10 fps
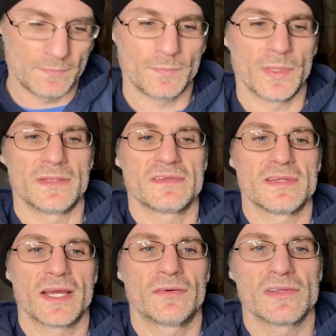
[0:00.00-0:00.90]
But this
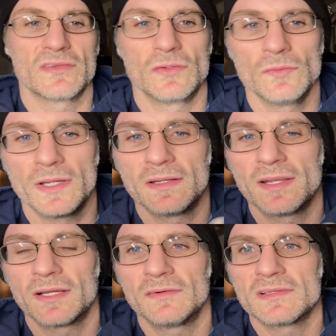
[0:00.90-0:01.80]
necklace too, that
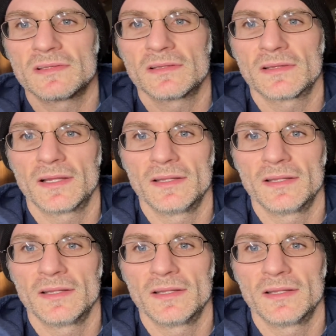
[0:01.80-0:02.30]
necklace kind